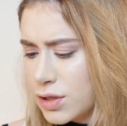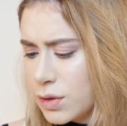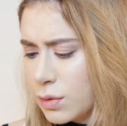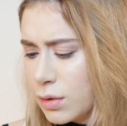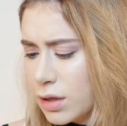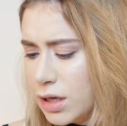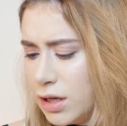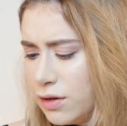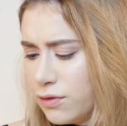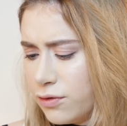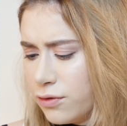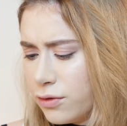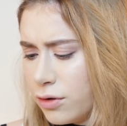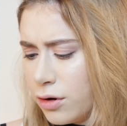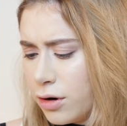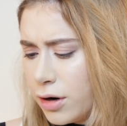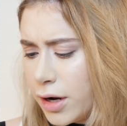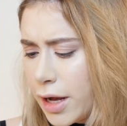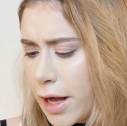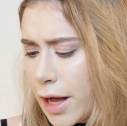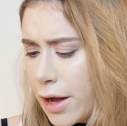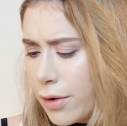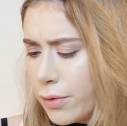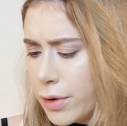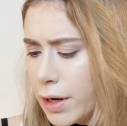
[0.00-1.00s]

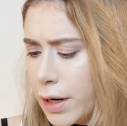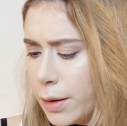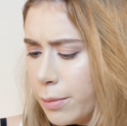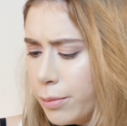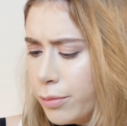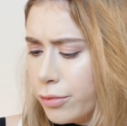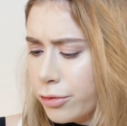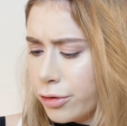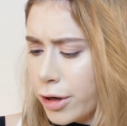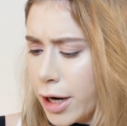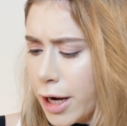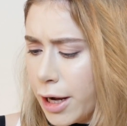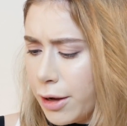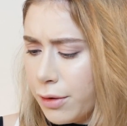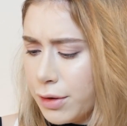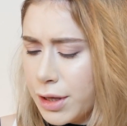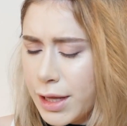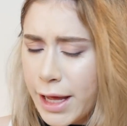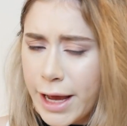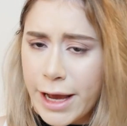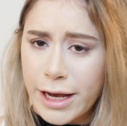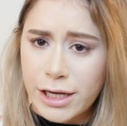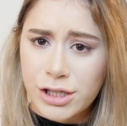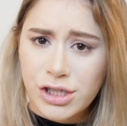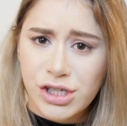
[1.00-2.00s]
24-Hour
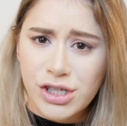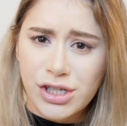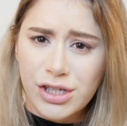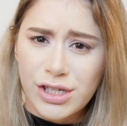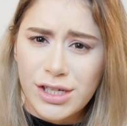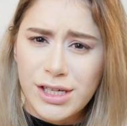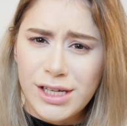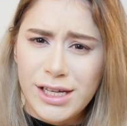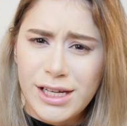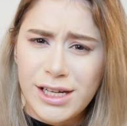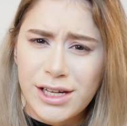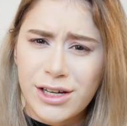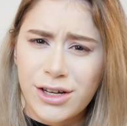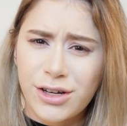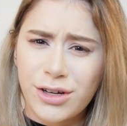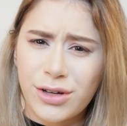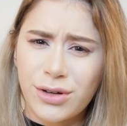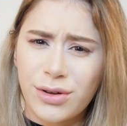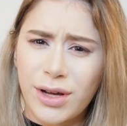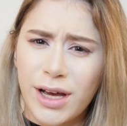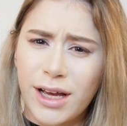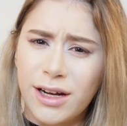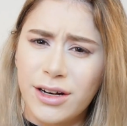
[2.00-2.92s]
BrowLash Neo.